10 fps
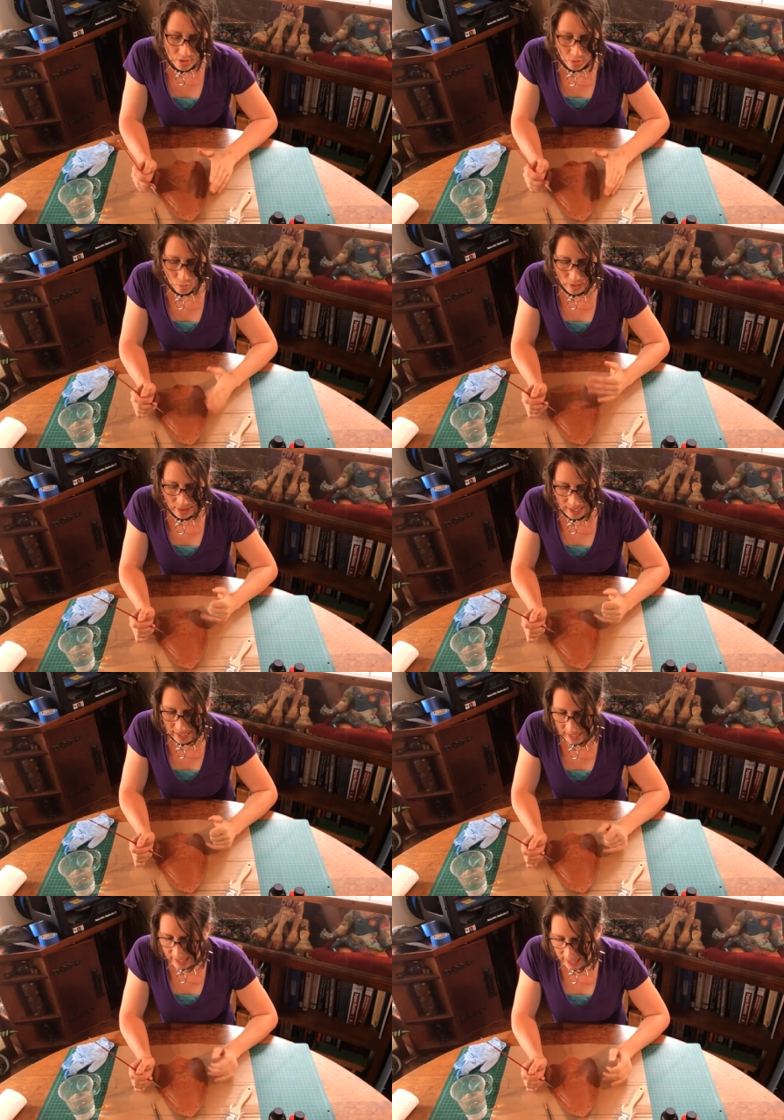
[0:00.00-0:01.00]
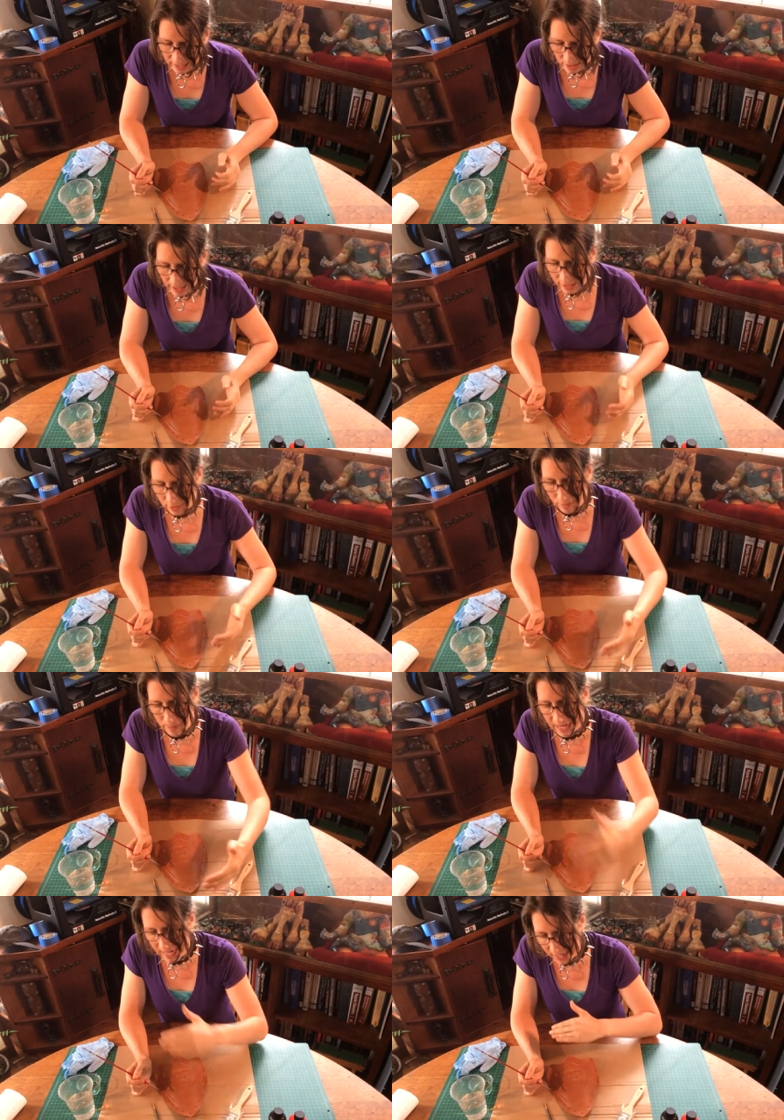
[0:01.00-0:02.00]
So one thing to consider as you're
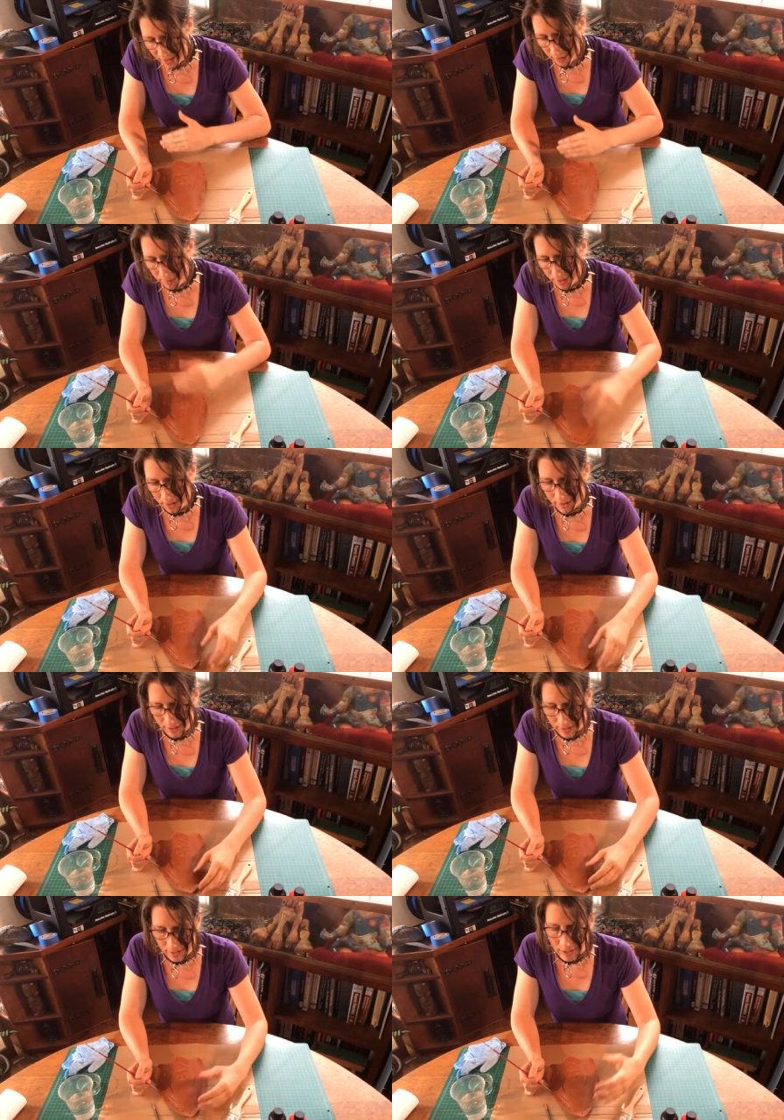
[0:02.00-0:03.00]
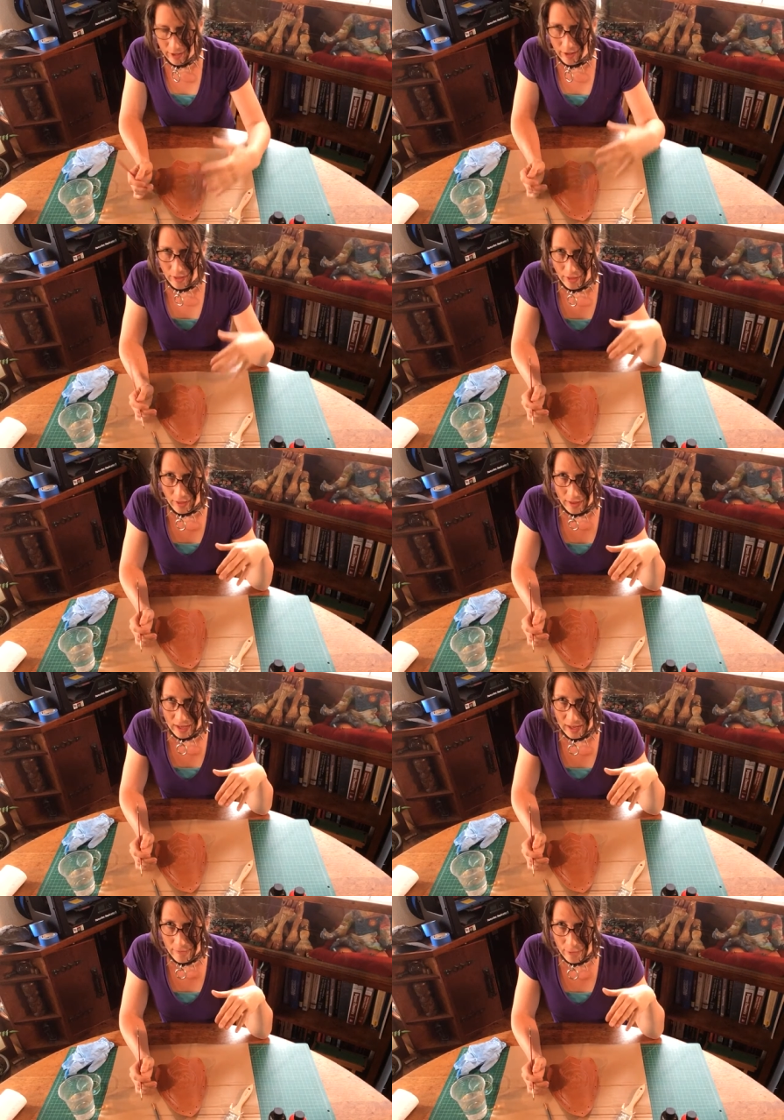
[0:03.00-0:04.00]
painting your part,
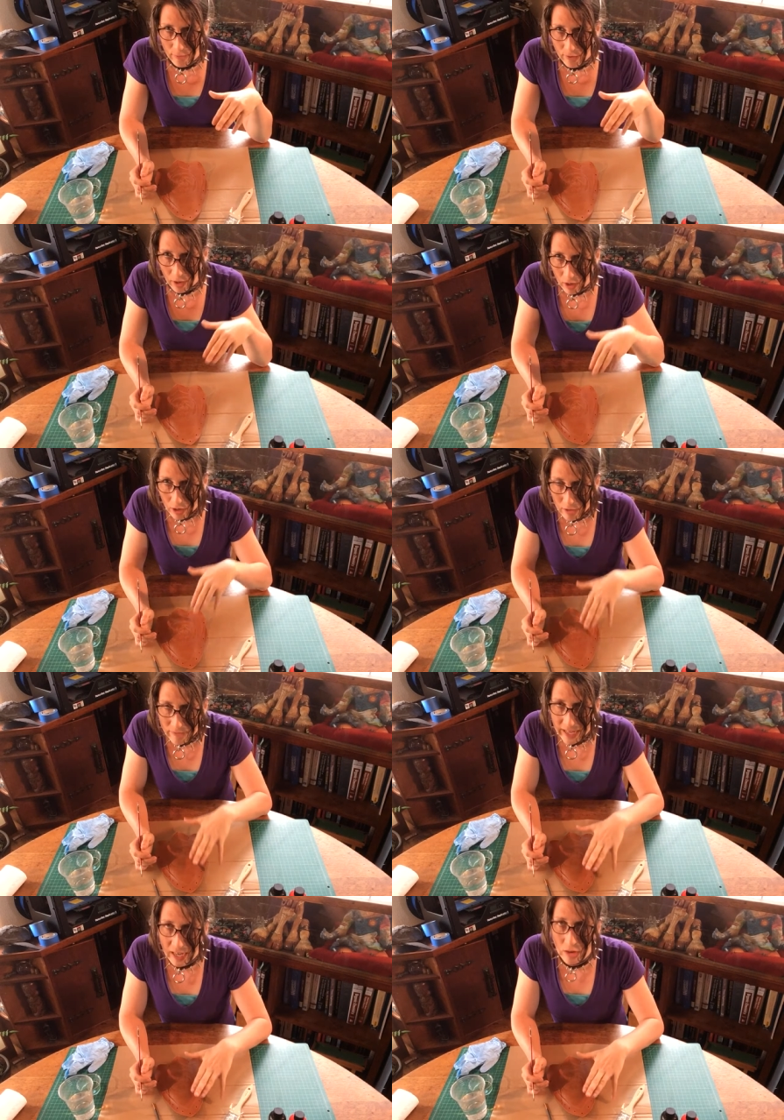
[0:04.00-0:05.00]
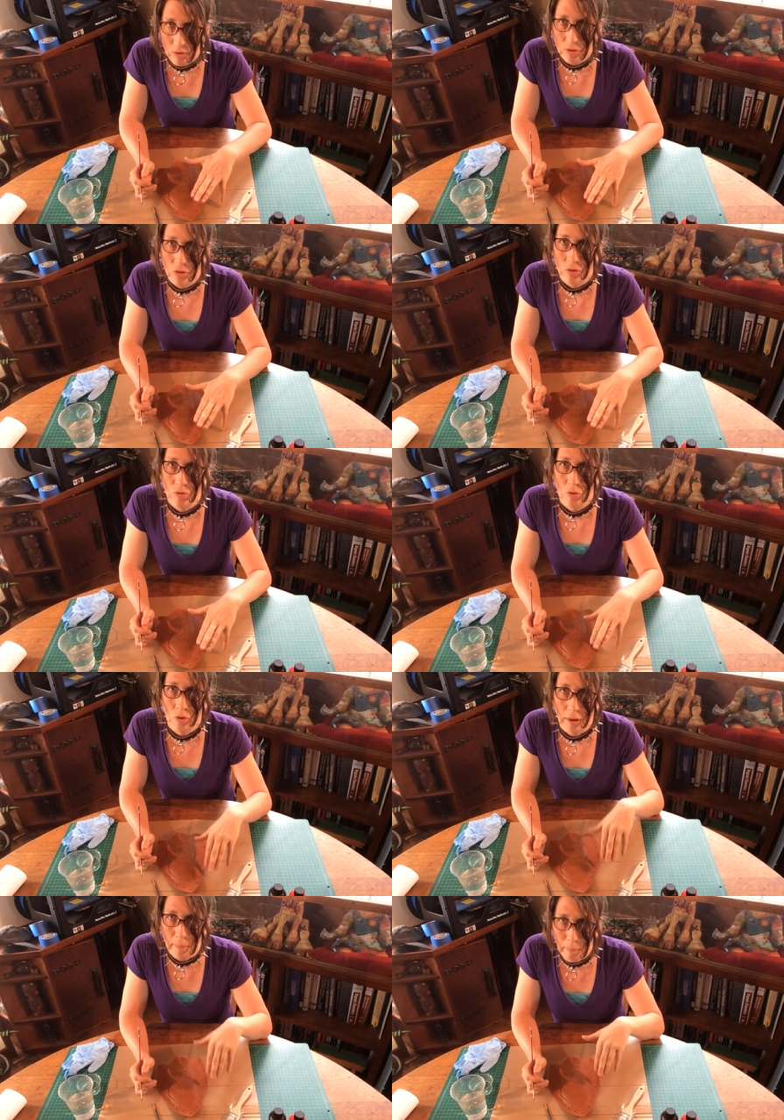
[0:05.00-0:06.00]
if you've carved out
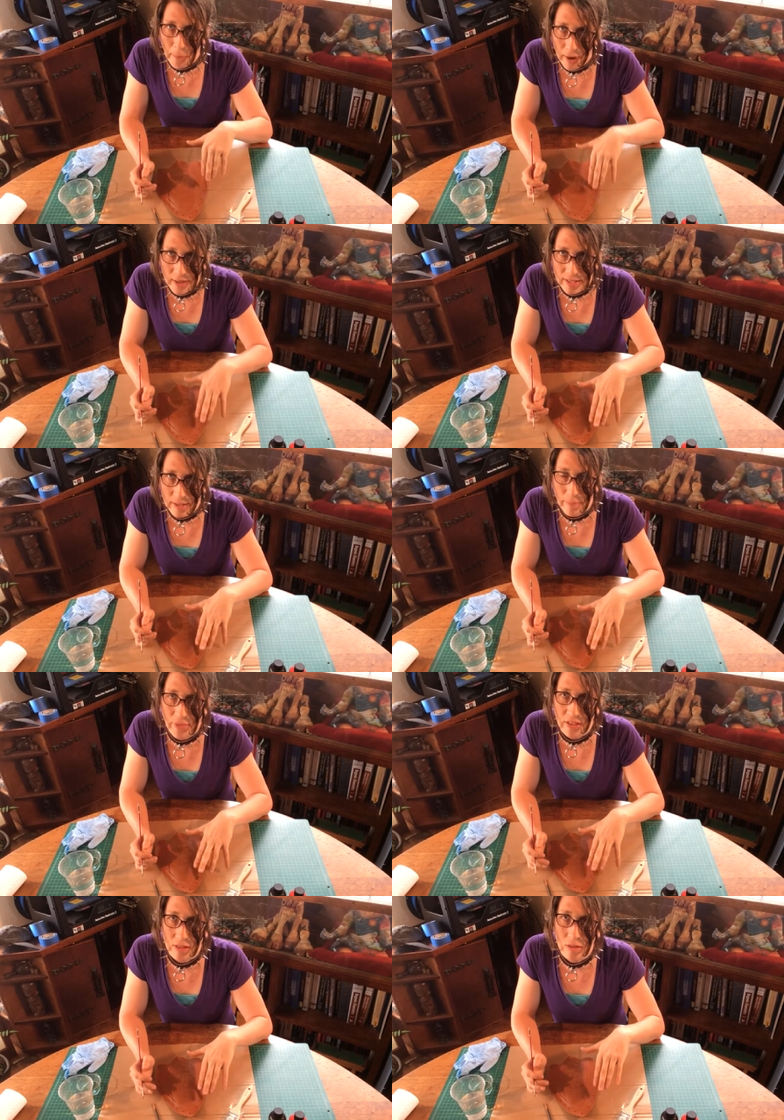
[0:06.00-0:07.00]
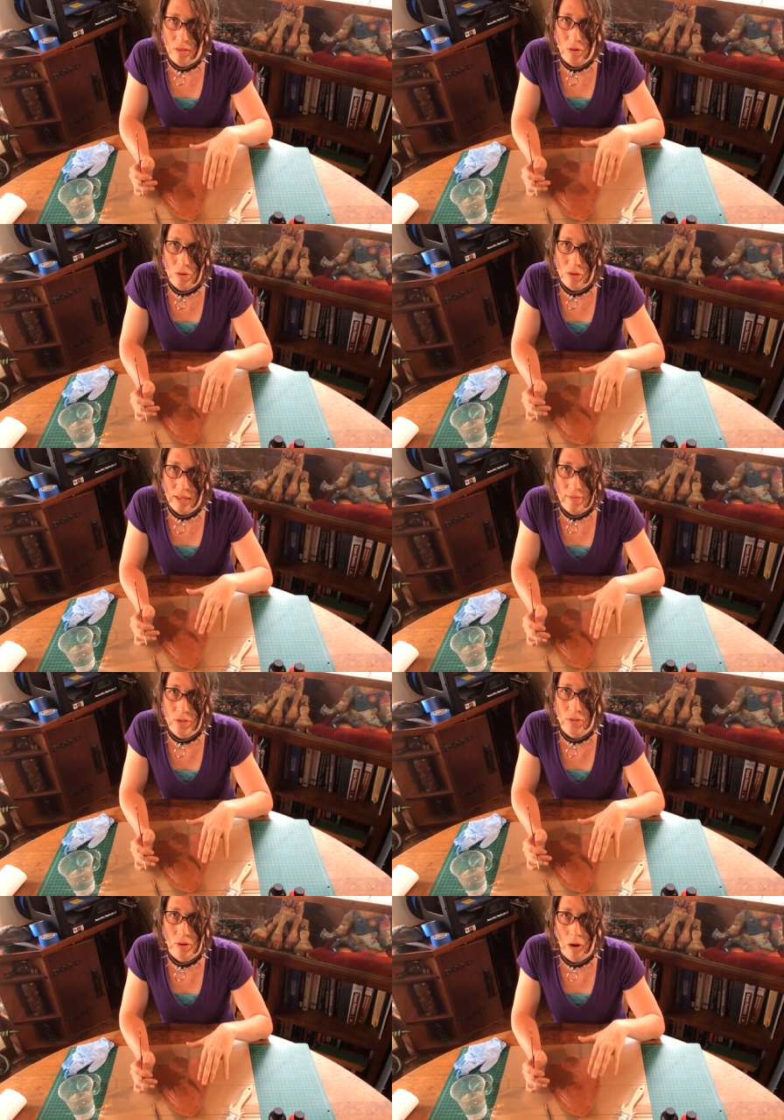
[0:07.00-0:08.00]
or emboss something, the lower
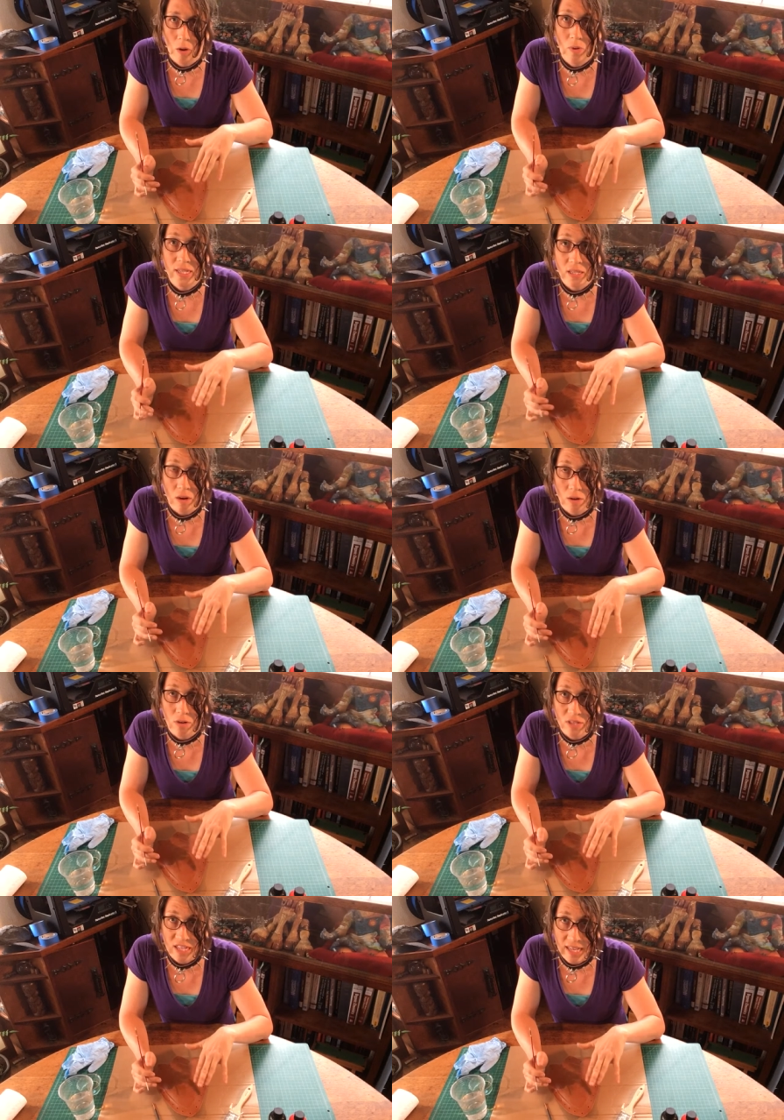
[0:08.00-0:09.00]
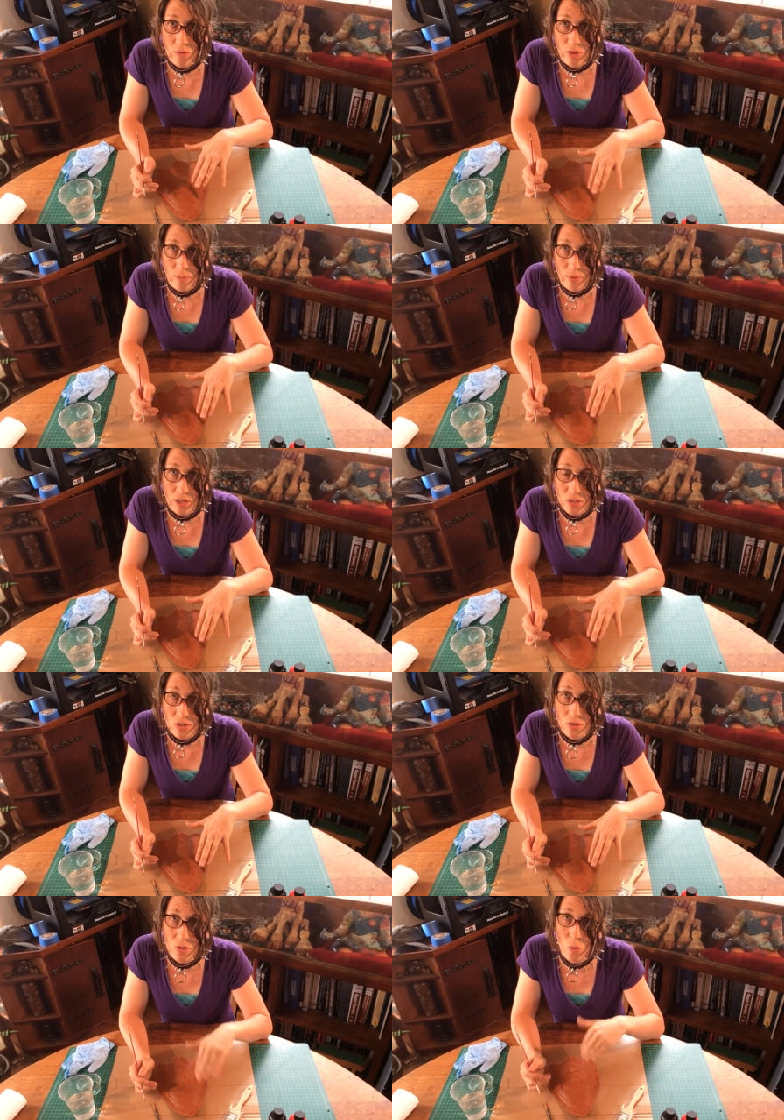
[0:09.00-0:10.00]
levels are always harder to get with a brush,
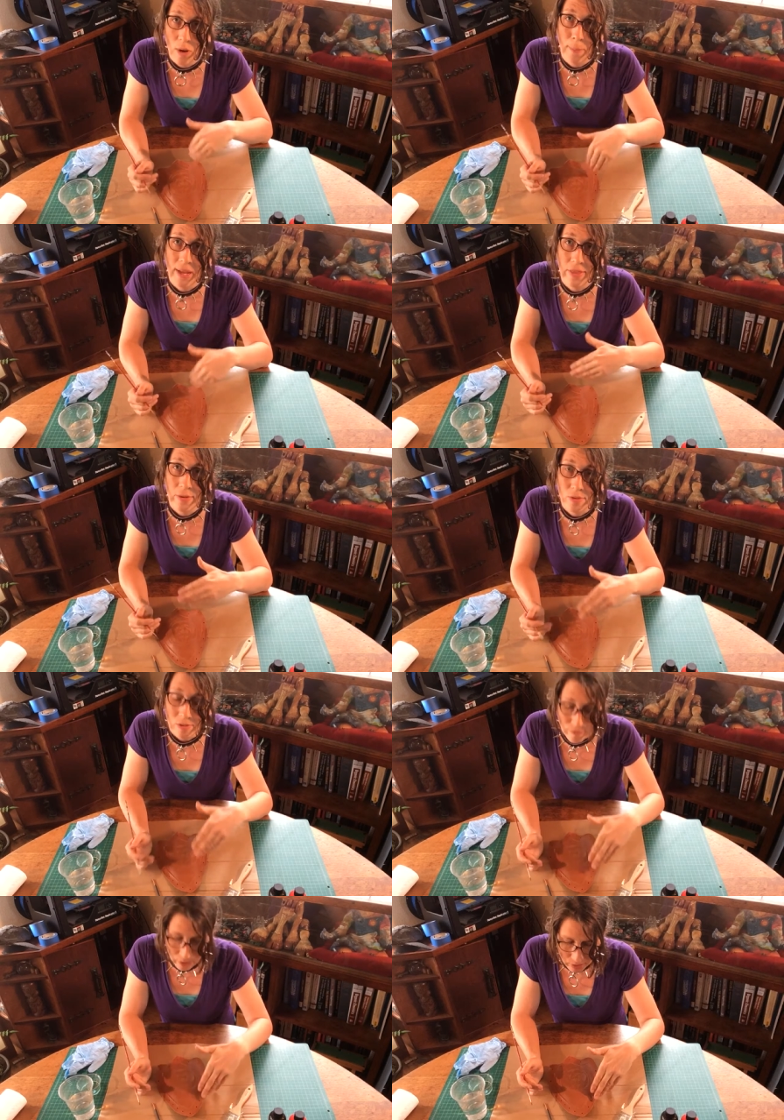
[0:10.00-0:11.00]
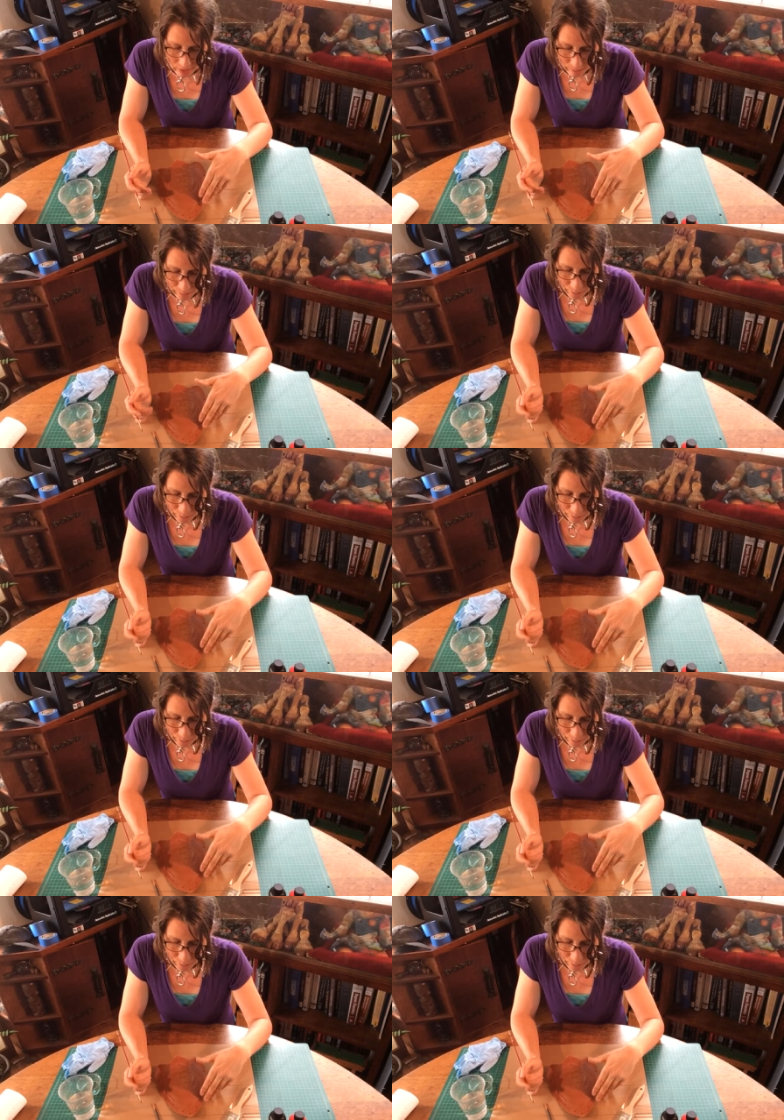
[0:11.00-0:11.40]
so you want to paint those first.